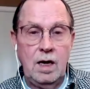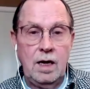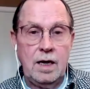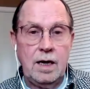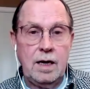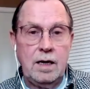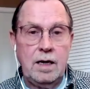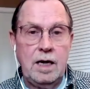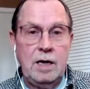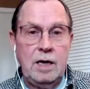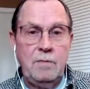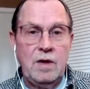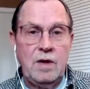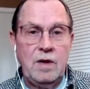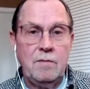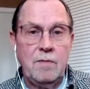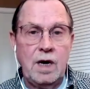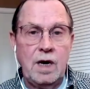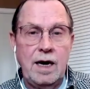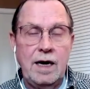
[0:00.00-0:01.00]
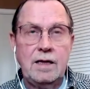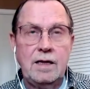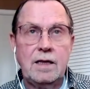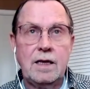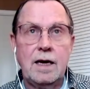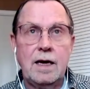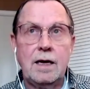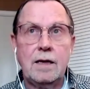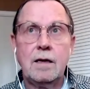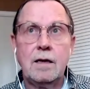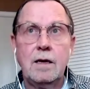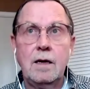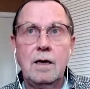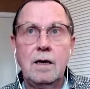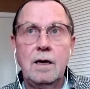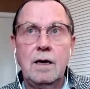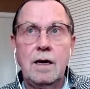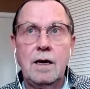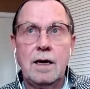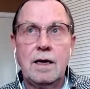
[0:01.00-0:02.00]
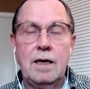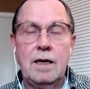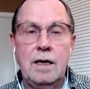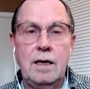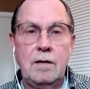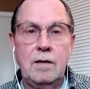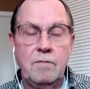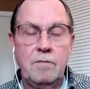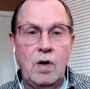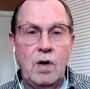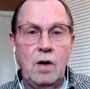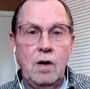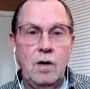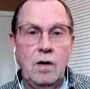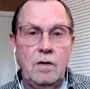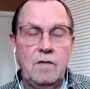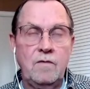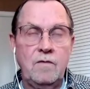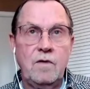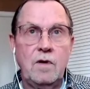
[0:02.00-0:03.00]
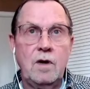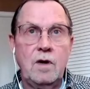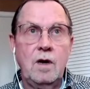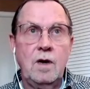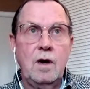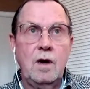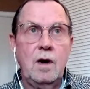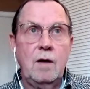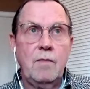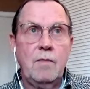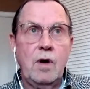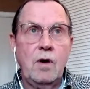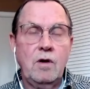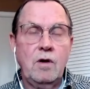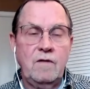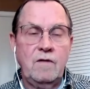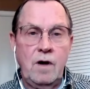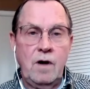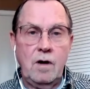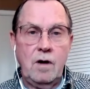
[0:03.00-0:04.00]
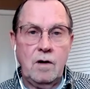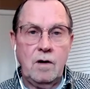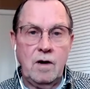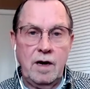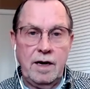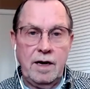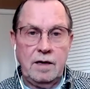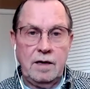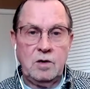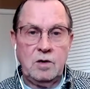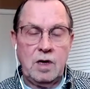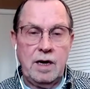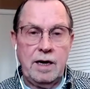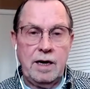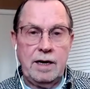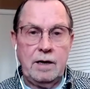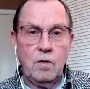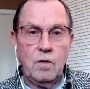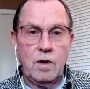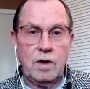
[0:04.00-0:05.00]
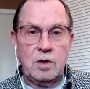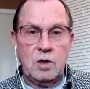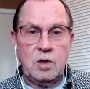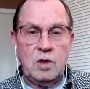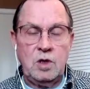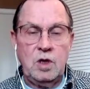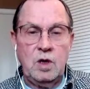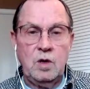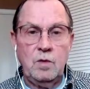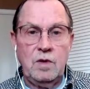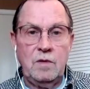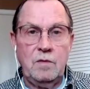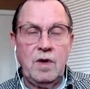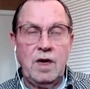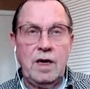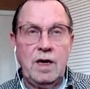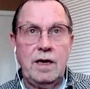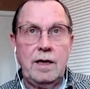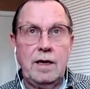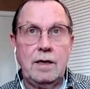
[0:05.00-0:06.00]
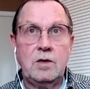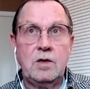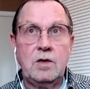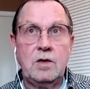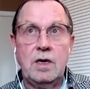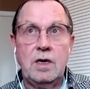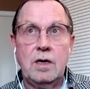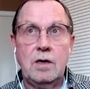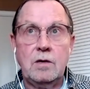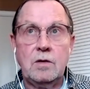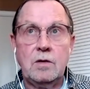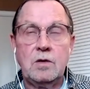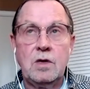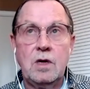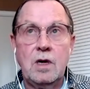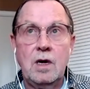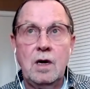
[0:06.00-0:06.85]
And keep in mind that, again, part of how our anxiety works as human beings is